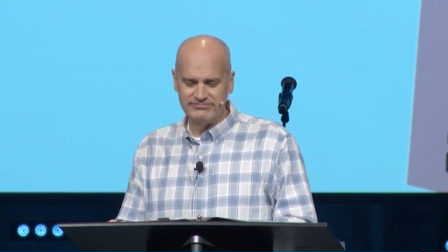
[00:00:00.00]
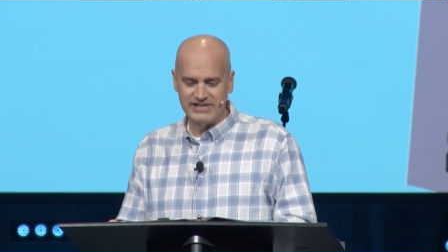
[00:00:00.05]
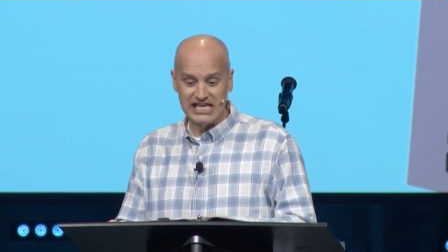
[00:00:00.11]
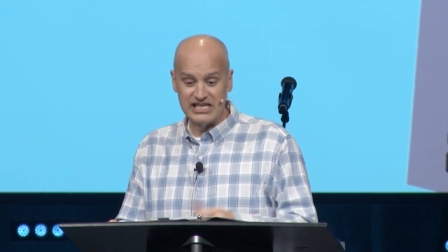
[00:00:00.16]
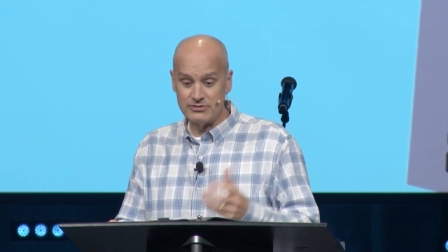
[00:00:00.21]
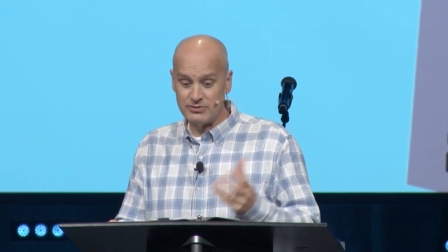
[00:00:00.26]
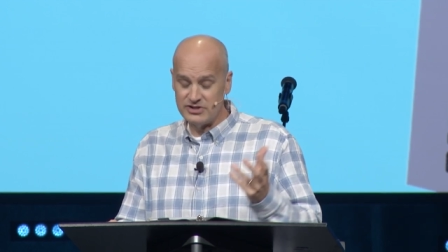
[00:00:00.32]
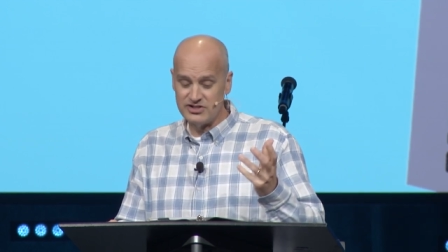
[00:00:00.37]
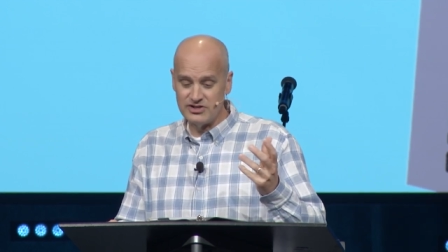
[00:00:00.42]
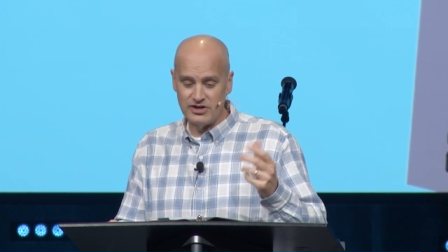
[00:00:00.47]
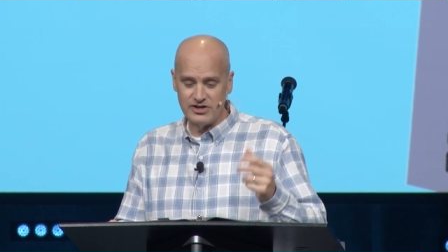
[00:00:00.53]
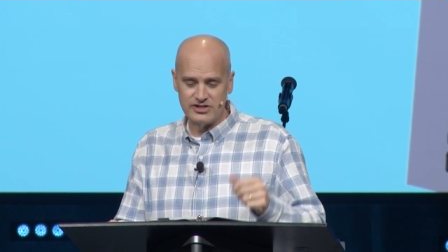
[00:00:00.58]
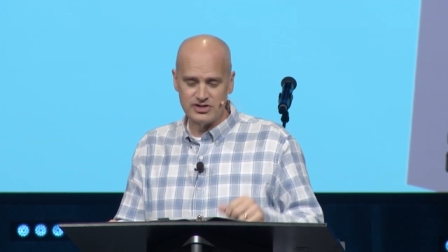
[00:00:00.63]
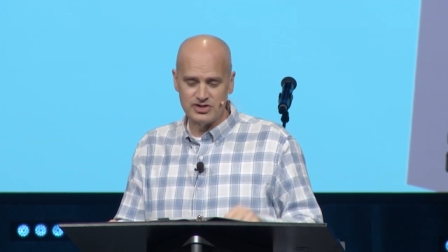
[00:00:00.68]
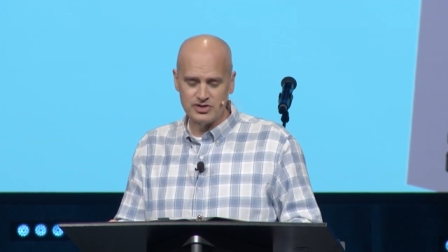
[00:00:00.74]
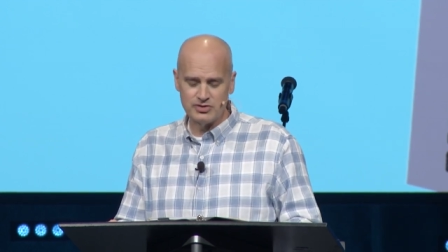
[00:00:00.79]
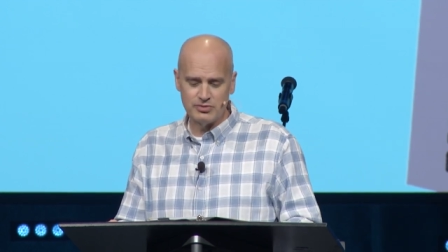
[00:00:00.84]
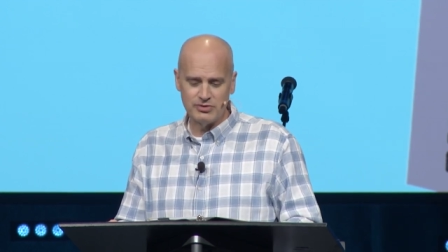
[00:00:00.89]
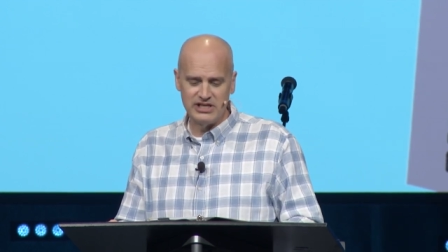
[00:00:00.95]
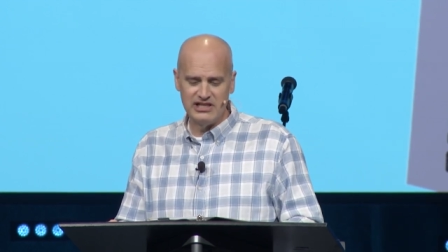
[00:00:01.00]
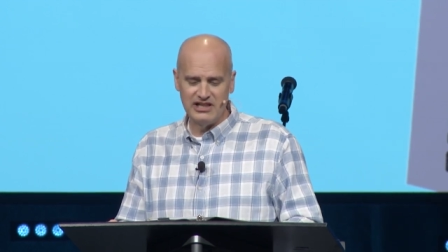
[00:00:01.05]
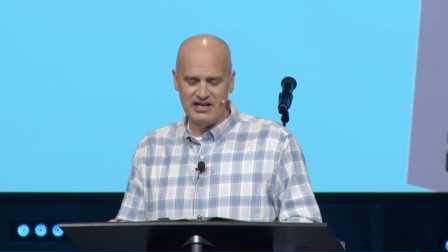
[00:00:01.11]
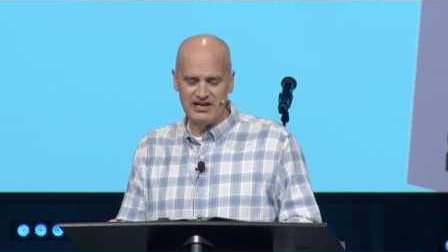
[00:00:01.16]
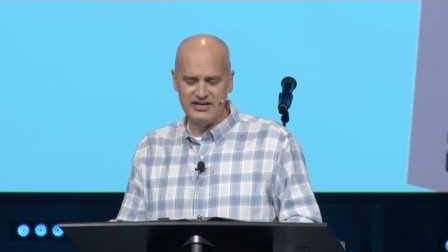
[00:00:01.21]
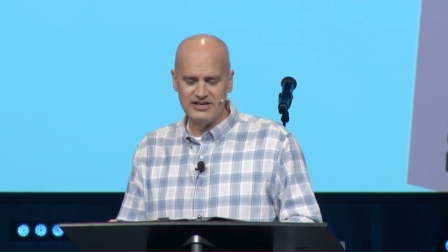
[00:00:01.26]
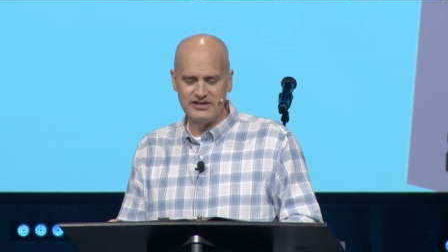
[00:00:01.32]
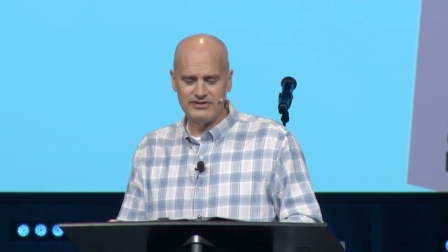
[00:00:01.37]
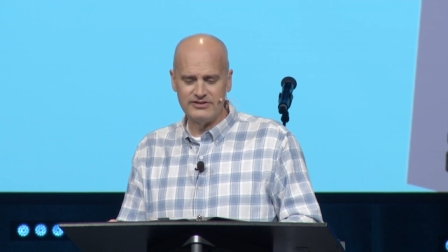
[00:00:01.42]
as we saw in Sri
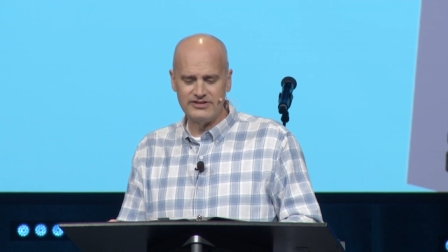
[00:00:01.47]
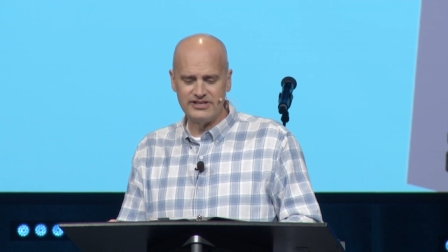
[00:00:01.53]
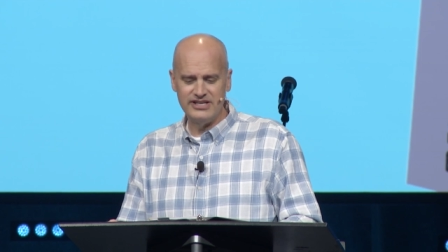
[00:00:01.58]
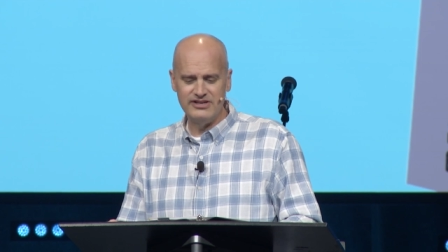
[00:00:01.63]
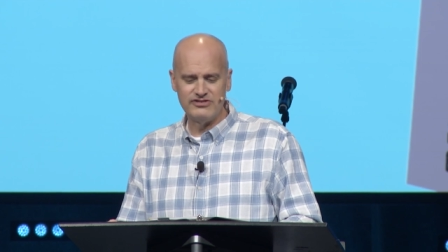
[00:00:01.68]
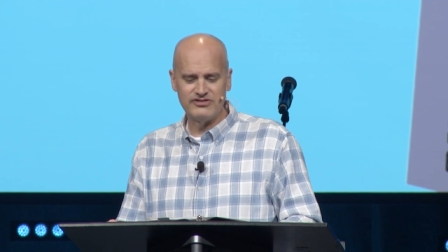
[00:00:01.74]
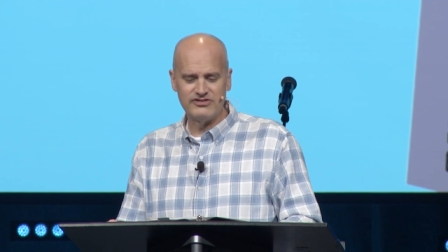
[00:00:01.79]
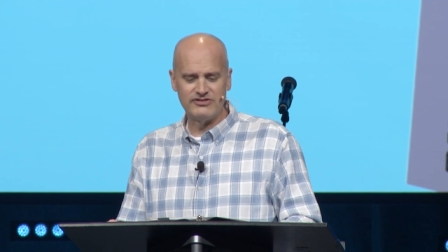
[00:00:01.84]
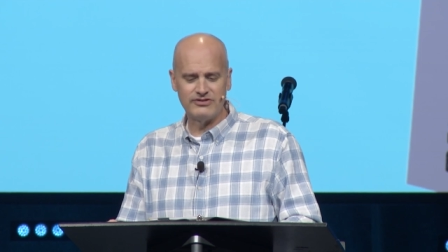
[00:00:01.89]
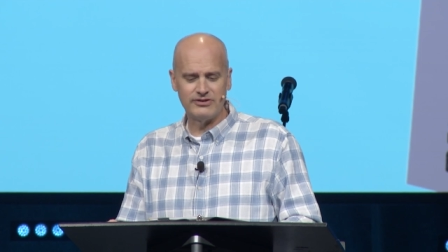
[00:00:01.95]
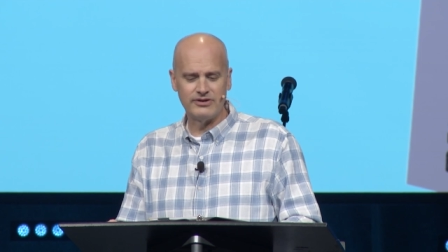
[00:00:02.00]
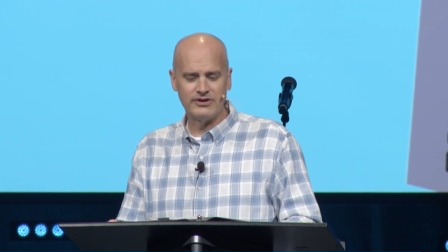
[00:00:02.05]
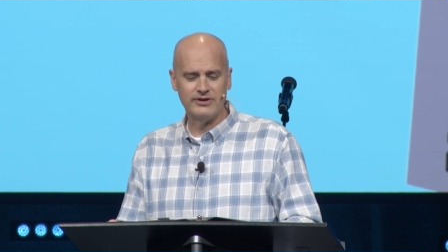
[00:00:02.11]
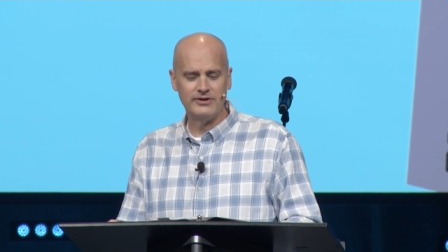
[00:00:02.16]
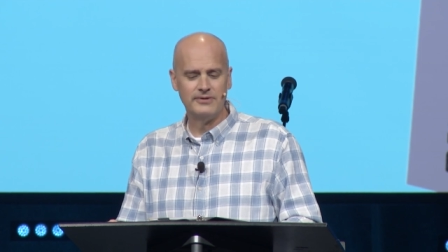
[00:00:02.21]
Lanka on Easter,